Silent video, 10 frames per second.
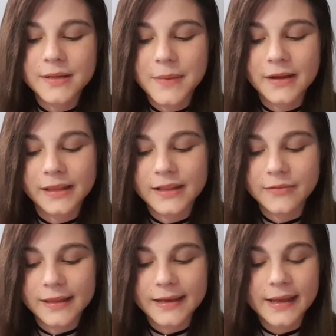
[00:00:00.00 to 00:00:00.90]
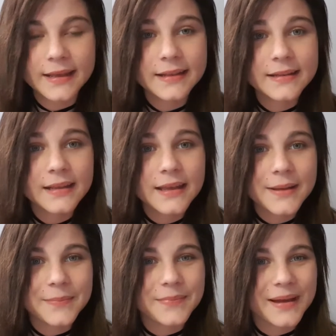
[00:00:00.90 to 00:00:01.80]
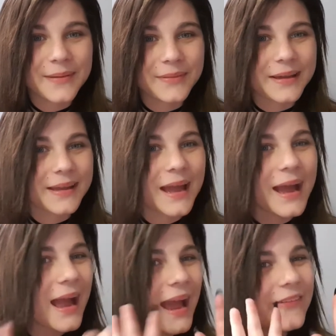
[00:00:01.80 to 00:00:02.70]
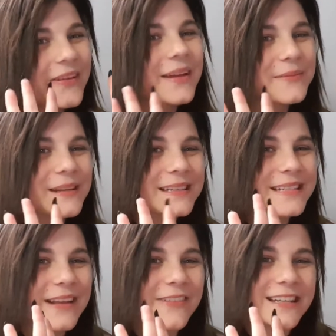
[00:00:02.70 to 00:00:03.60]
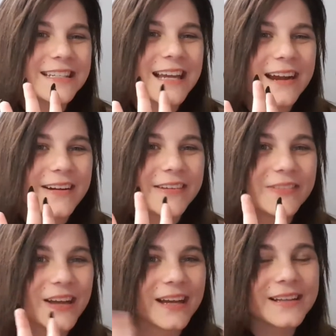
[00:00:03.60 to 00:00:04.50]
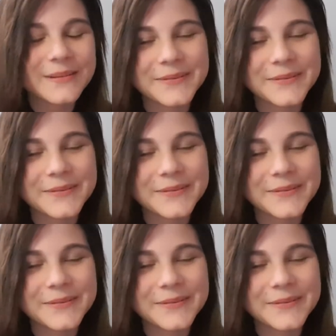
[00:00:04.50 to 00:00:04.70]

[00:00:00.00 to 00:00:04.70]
Apparently, it's really nice, but I'm like, I think I'm gonna stay vegetarian, thanks.